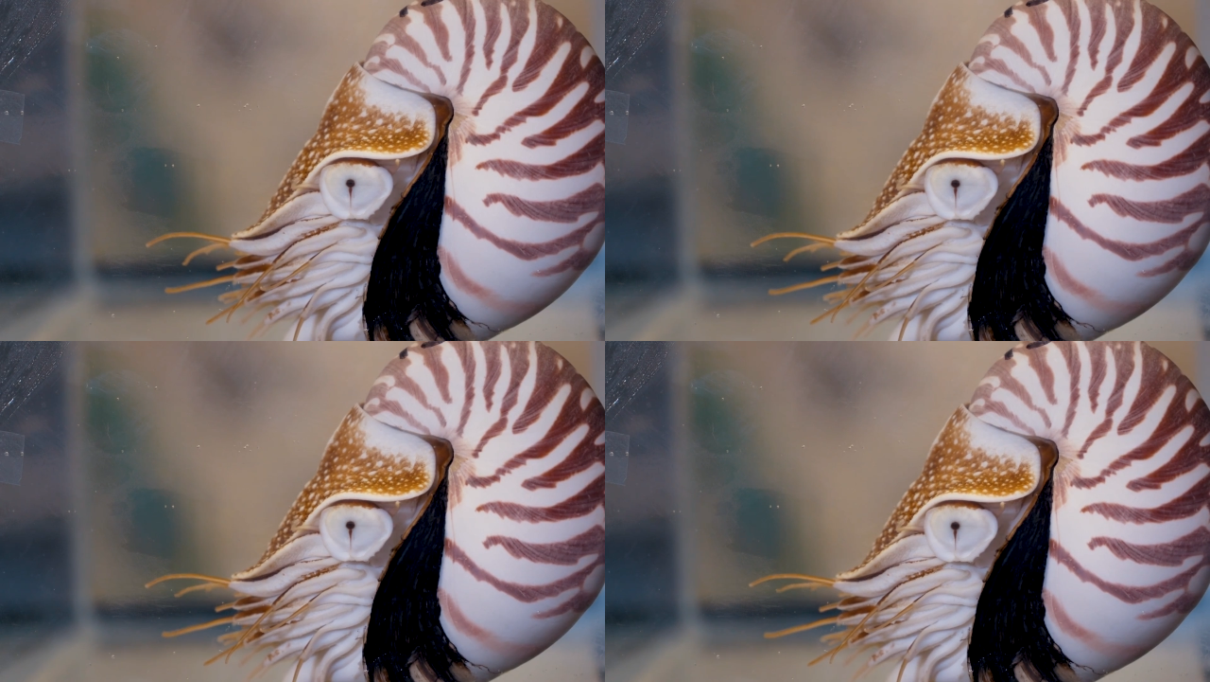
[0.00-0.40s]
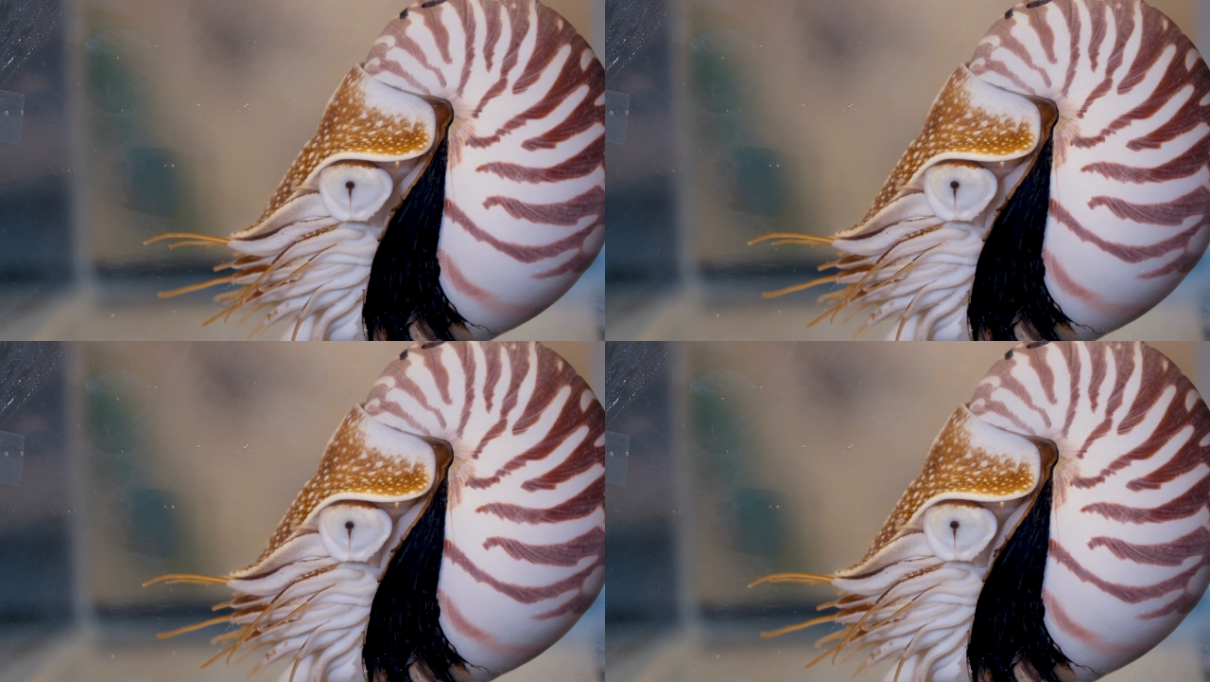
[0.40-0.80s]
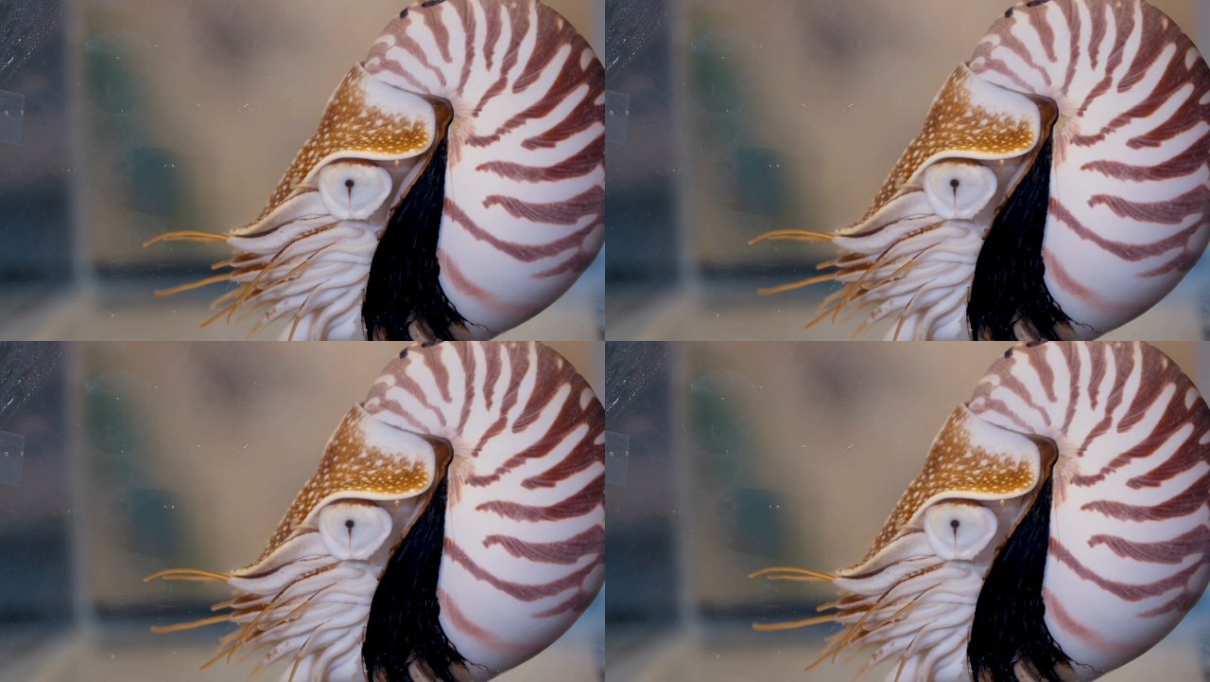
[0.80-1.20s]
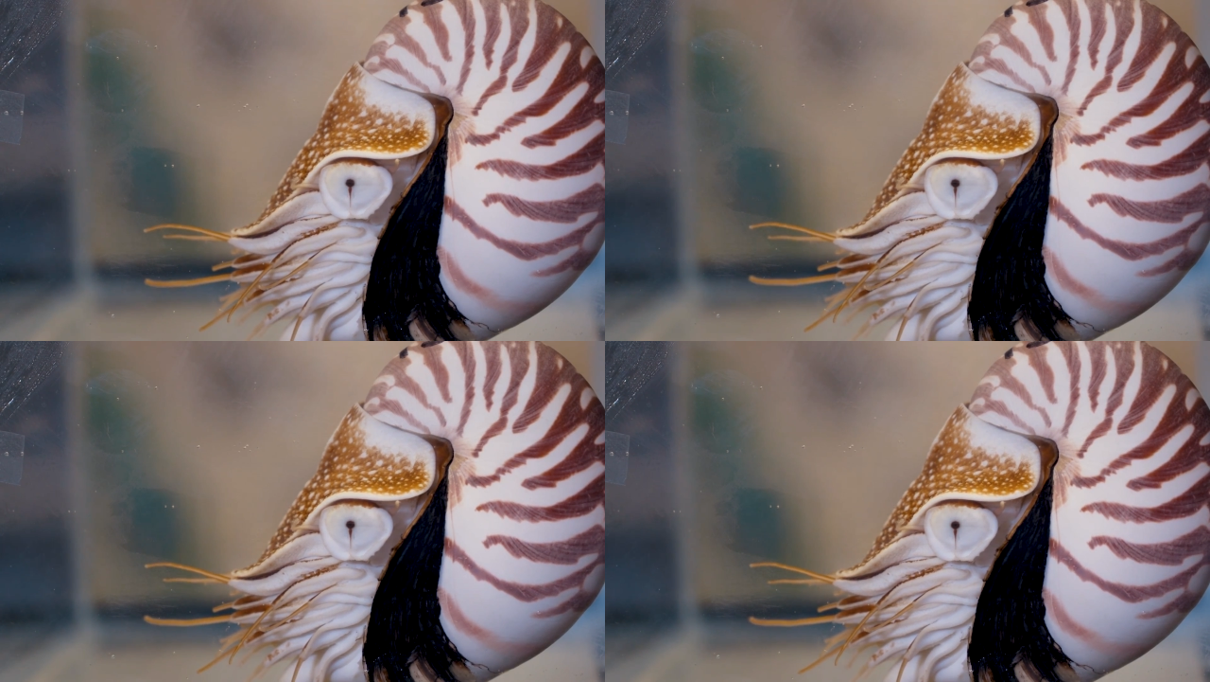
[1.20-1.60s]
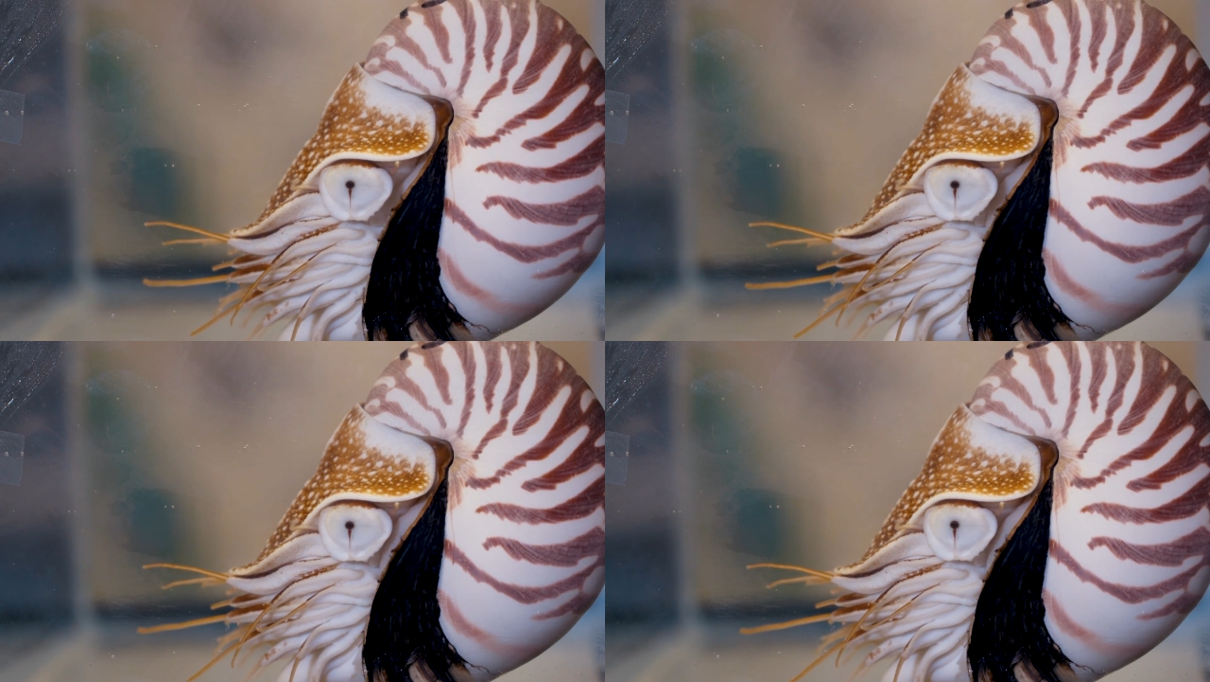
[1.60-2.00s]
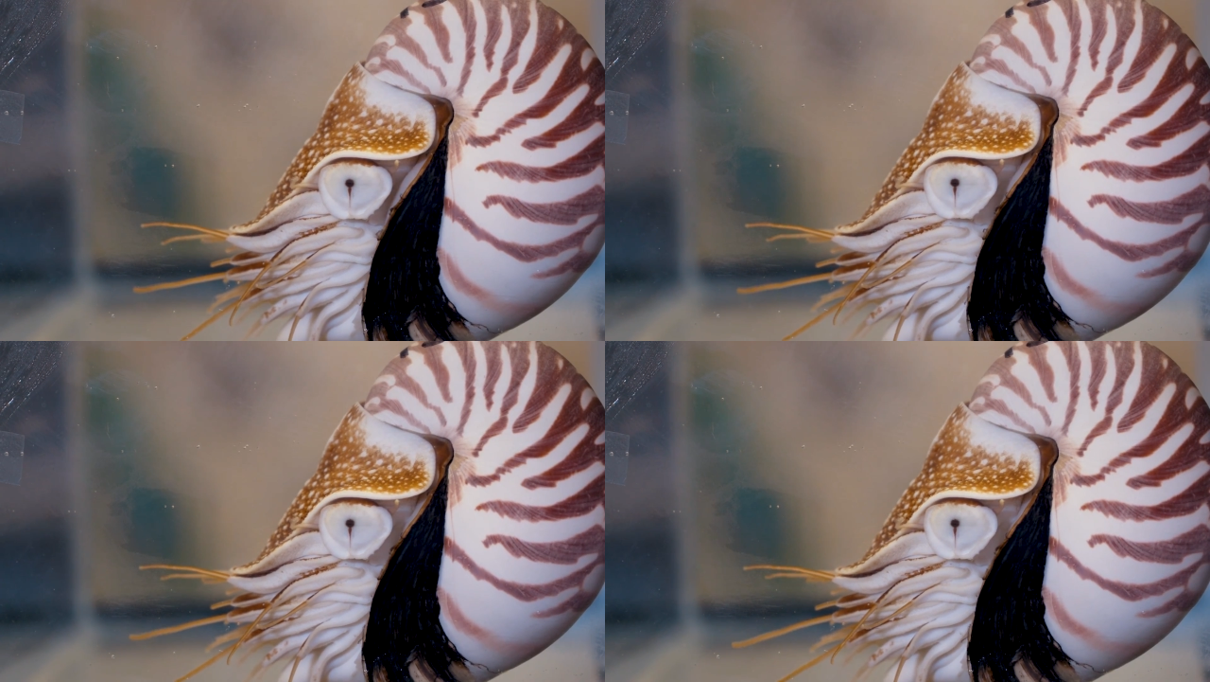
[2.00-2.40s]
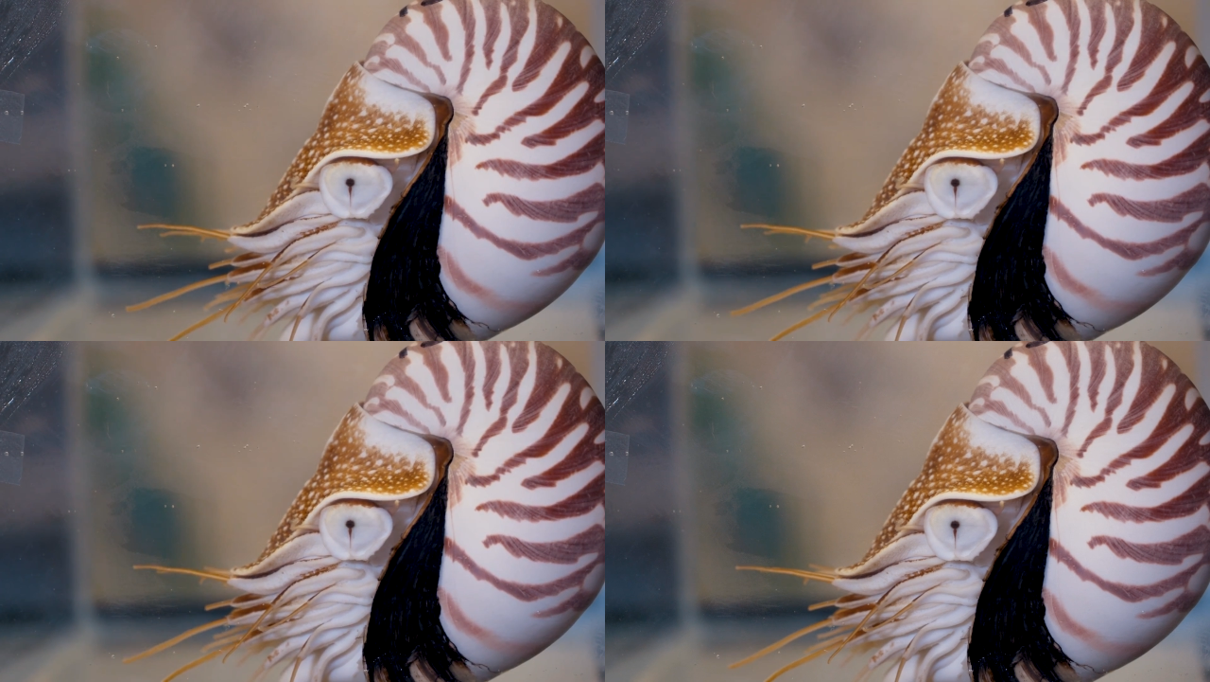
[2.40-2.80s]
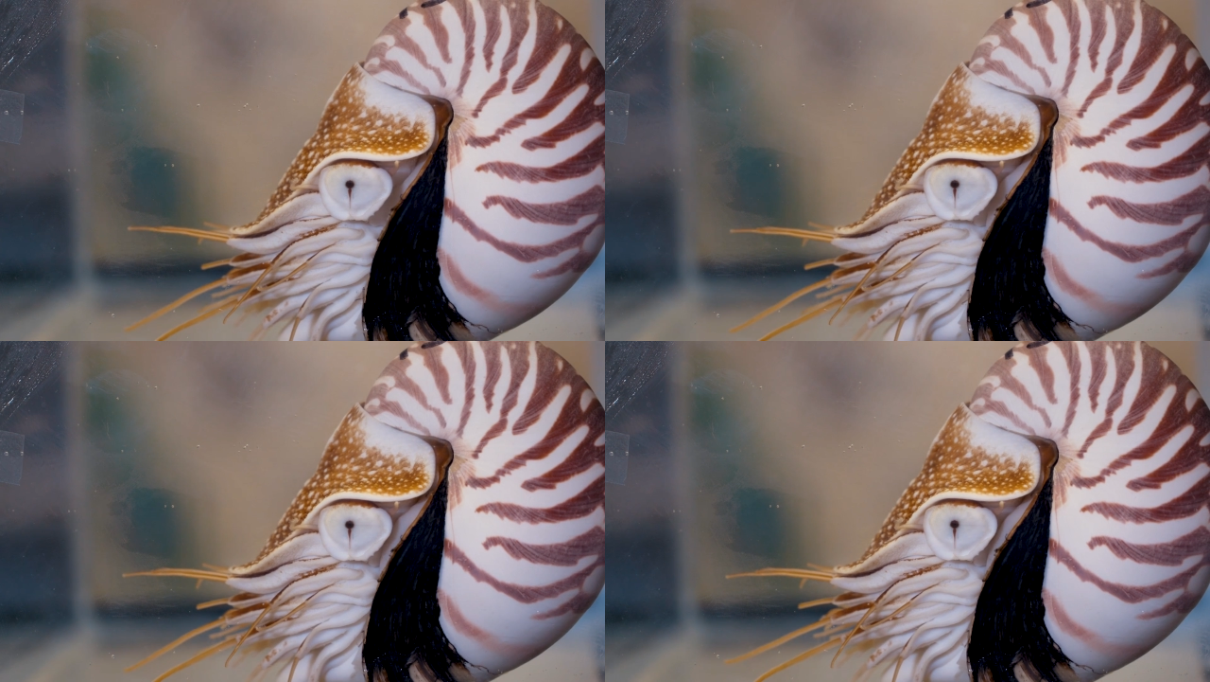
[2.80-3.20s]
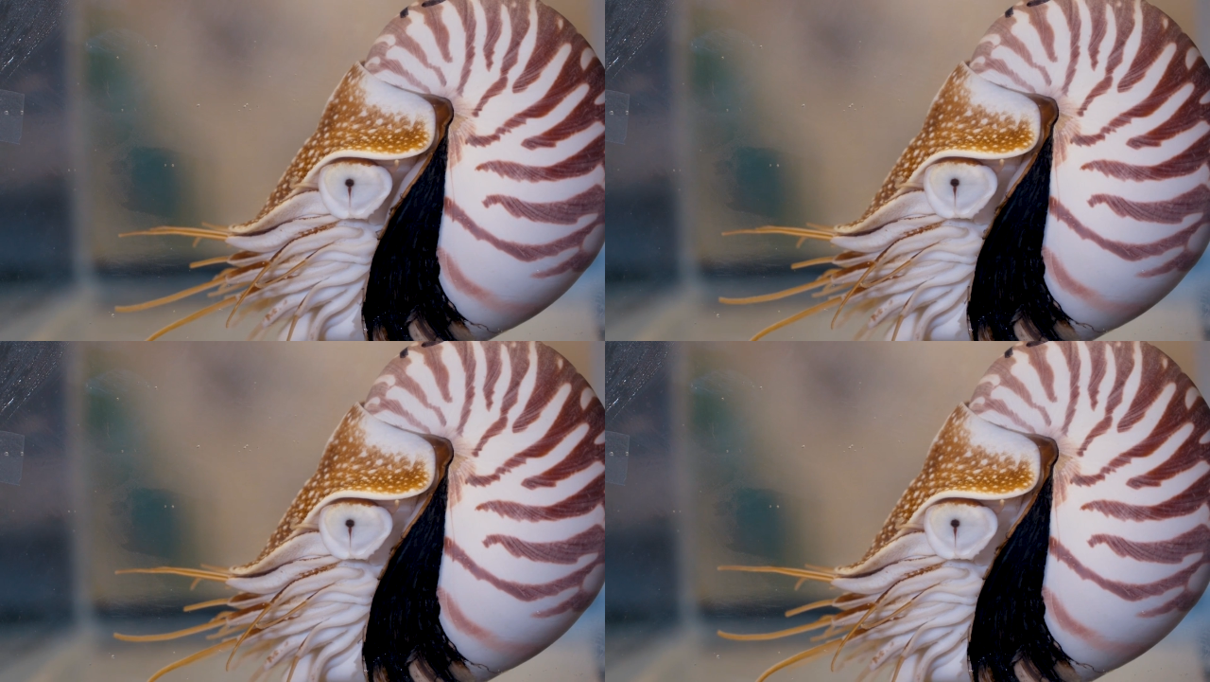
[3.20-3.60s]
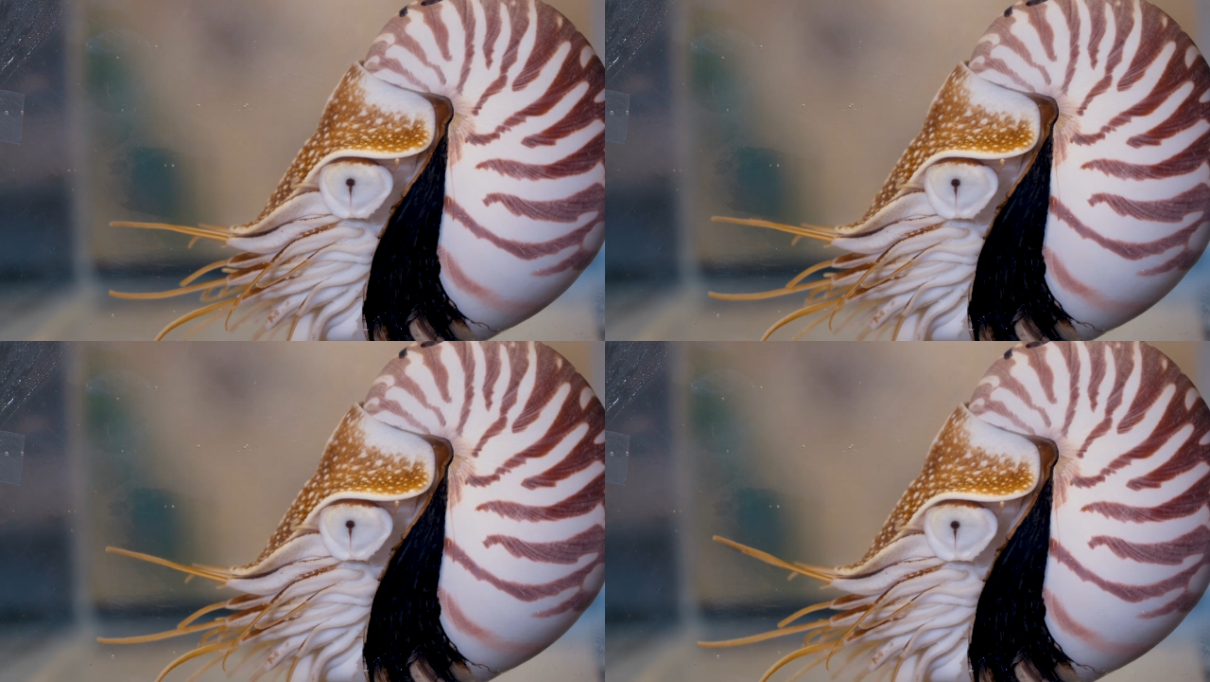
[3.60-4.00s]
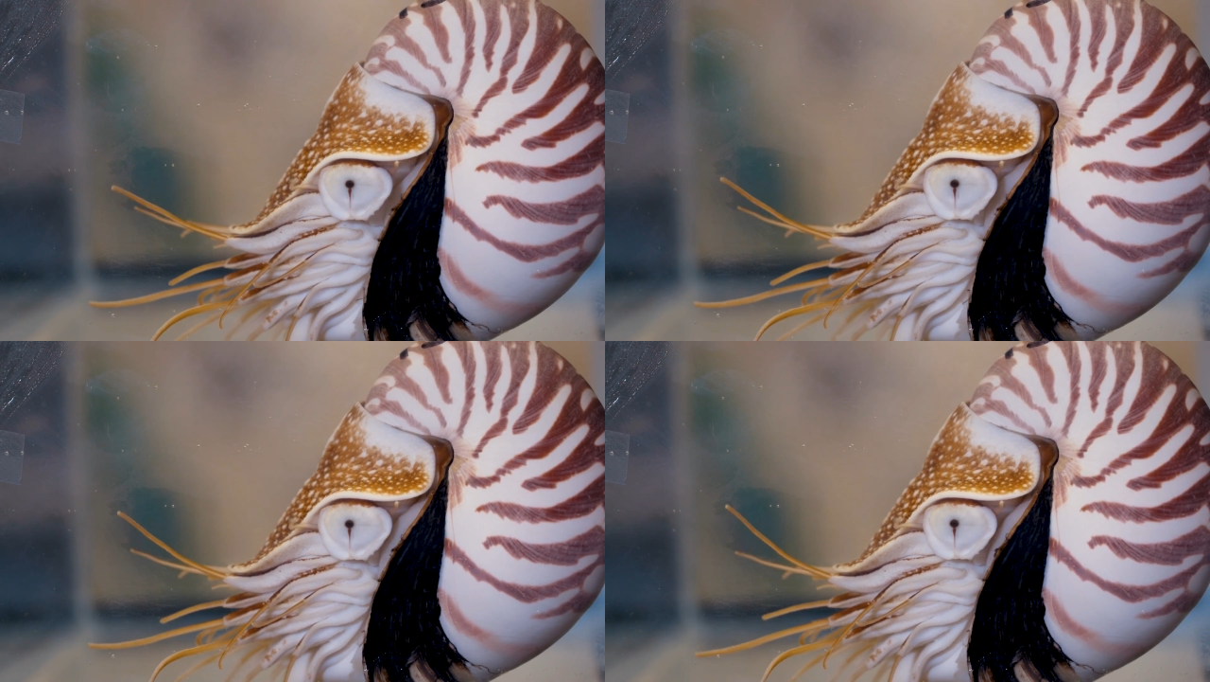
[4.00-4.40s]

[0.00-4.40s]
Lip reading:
Nobody's mouth can be seen.